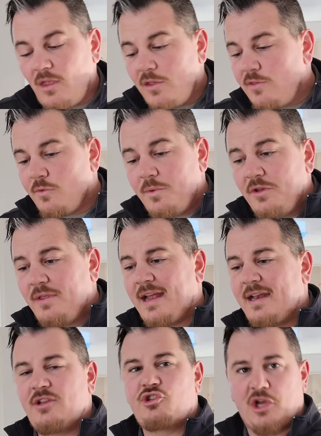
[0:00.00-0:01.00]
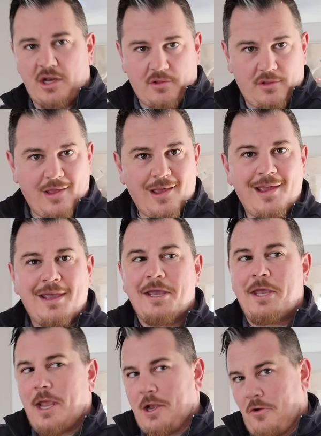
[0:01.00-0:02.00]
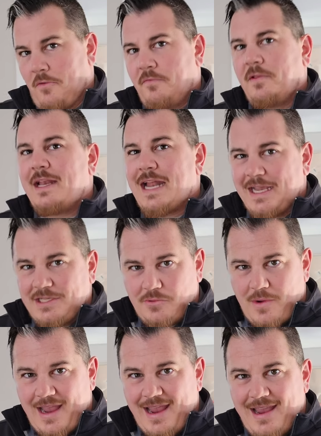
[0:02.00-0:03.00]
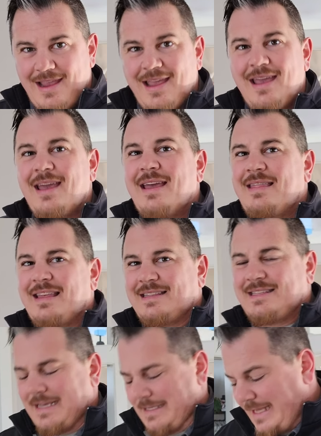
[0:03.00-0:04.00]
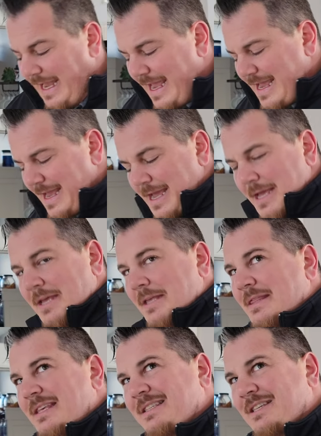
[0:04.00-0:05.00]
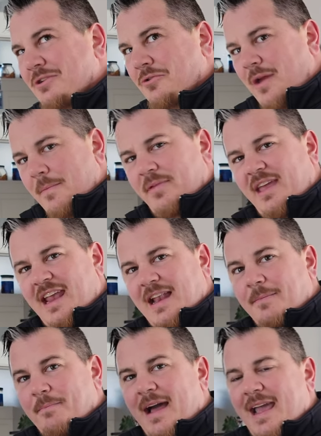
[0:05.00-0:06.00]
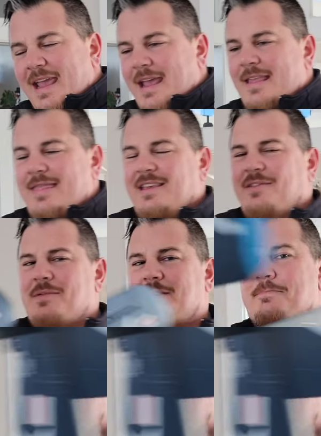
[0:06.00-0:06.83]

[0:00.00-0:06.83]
And so we do that in a gentle and hopefully nice way that says, hey, this is a great plane, buy it. And this one's